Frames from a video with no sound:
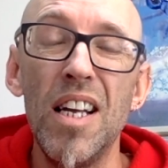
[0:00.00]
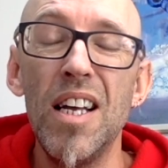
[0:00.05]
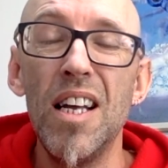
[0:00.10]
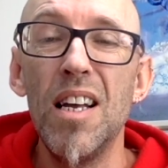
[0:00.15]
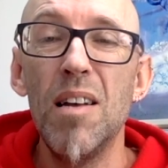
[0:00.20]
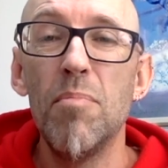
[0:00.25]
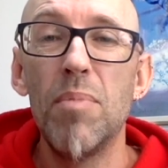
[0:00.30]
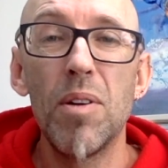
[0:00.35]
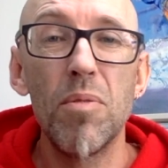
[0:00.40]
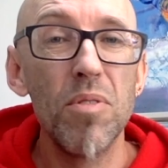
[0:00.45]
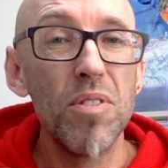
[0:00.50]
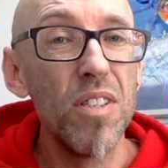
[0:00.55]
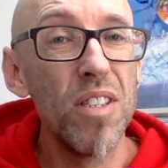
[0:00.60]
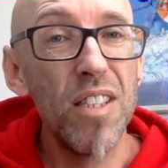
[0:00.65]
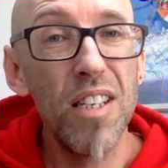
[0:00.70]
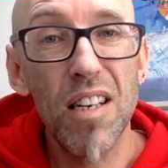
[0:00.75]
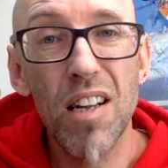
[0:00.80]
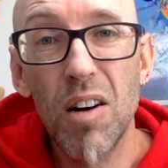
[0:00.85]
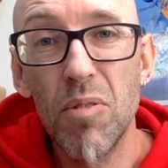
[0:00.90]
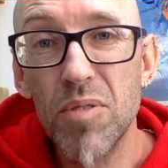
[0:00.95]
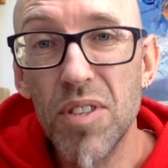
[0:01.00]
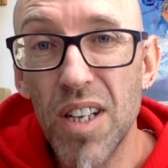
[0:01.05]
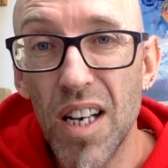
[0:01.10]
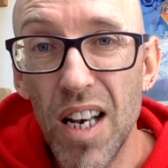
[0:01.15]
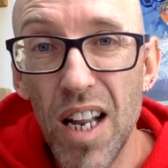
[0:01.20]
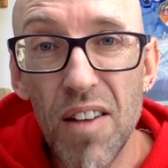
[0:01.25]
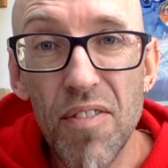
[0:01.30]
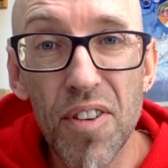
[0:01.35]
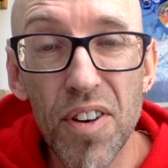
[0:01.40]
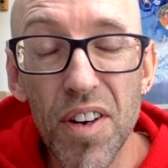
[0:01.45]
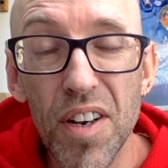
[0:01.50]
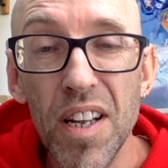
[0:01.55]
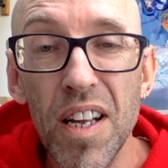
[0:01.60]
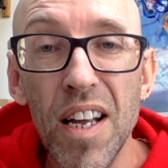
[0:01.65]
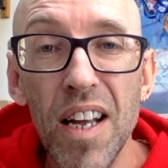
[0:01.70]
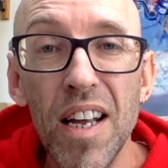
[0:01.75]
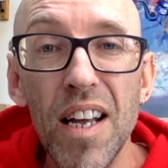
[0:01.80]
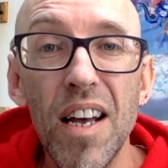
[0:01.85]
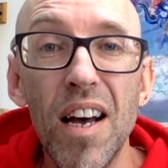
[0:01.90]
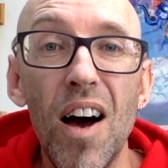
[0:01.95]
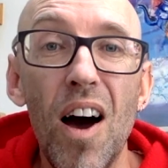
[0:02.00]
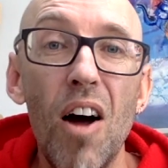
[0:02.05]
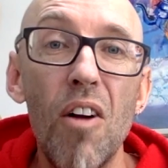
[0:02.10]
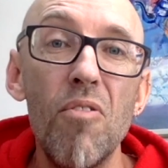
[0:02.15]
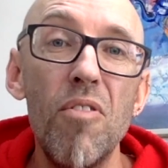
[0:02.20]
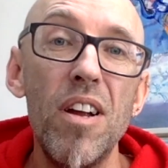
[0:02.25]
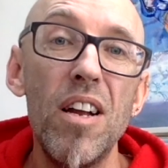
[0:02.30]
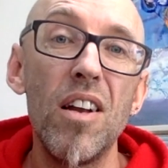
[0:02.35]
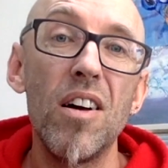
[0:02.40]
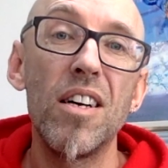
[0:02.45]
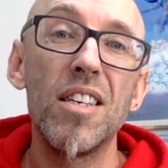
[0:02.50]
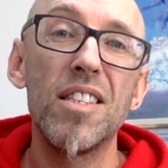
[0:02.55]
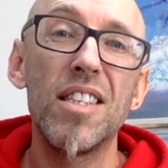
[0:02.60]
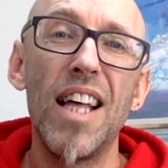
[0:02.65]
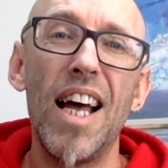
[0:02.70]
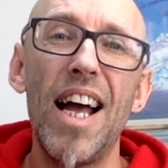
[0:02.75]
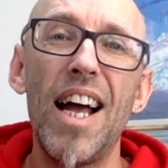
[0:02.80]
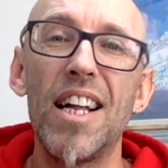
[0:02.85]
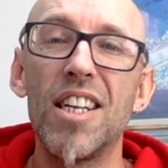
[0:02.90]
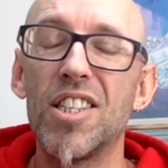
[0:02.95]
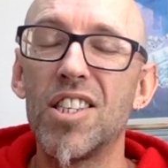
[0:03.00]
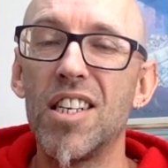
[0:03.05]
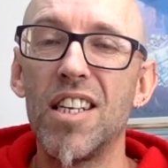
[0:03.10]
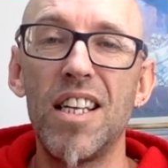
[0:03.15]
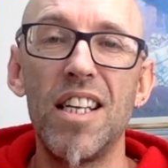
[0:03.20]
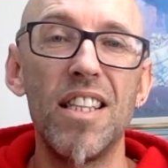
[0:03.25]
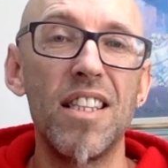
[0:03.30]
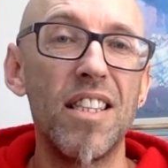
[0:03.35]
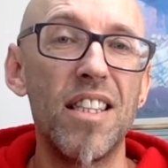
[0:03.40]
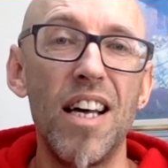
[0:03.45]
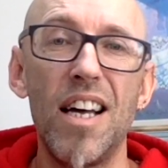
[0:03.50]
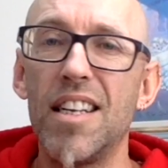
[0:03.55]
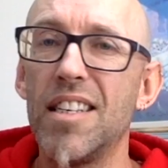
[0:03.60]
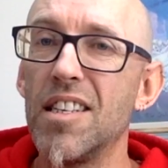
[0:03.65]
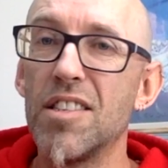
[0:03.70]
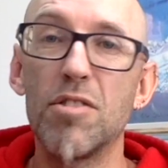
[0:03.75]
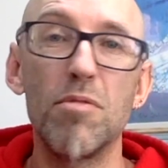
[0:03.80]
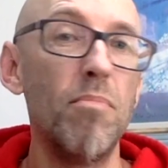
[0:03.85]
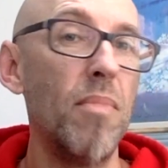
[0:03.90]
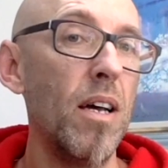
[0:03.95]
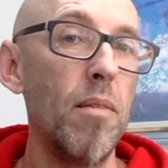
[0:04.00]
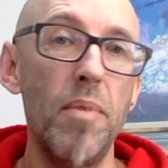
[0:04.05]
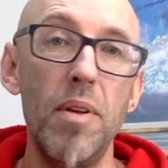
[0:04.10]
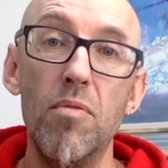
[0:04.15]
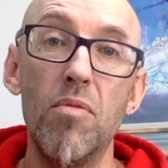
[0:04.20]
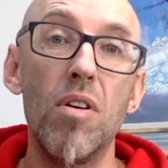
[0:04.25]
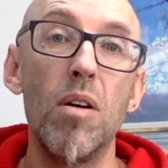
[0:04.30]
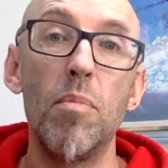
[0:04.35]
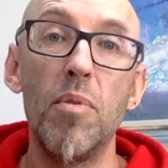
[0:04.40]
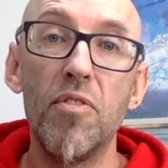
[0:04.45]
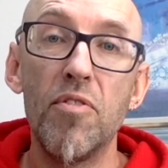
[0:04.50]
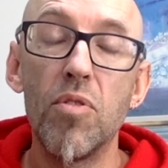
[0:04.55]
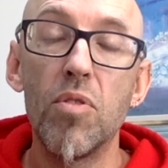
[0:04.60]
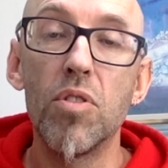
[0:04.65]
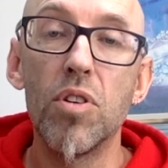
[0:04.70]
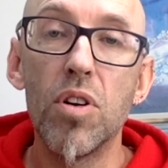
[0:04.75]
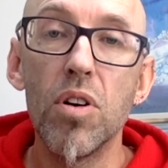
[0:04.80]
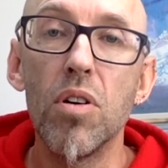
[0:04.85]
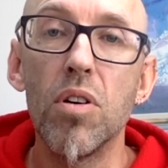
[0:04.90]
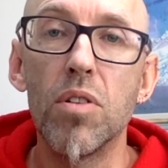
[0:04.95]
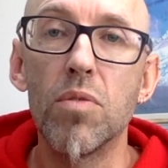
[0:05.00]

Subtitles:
But it wasn't until I was 11 I realised that actually that doesn't make me right before God.